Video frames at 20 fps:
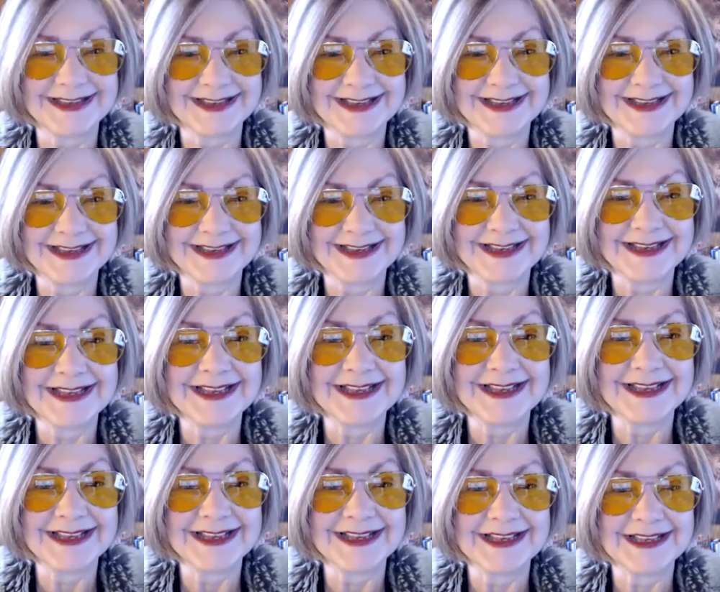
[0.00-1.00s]
words, I
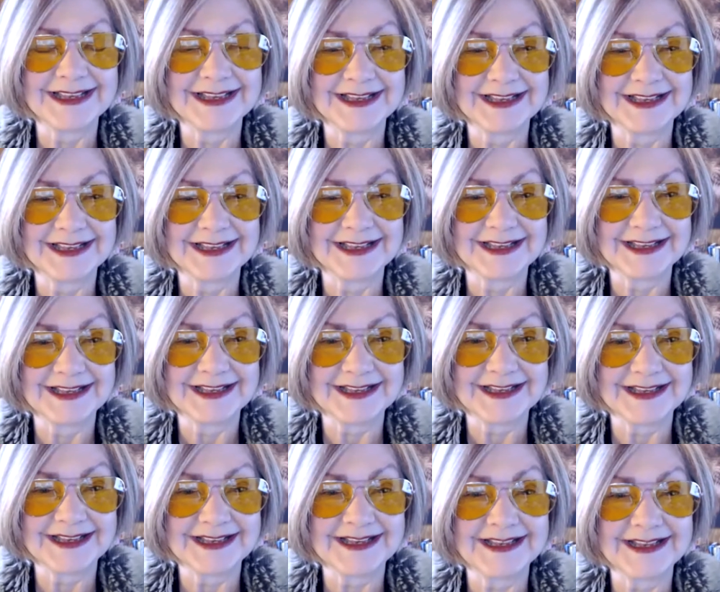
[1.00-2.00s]
can paint
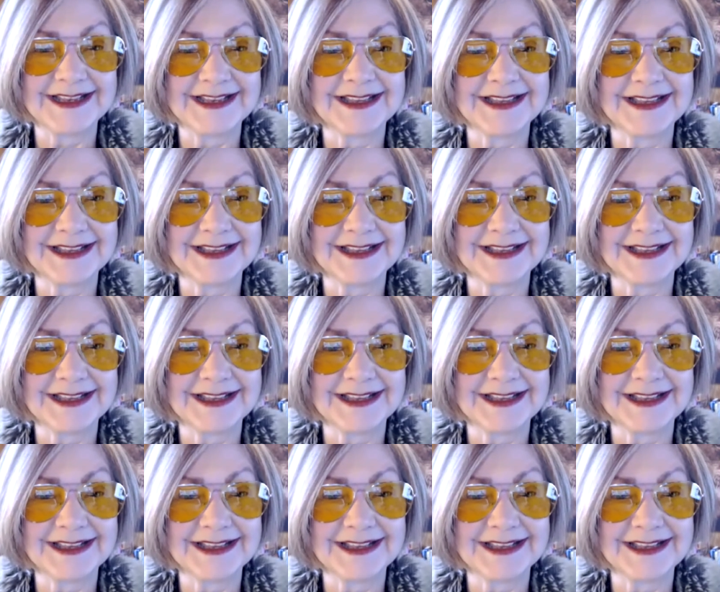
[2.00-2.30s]
anything, I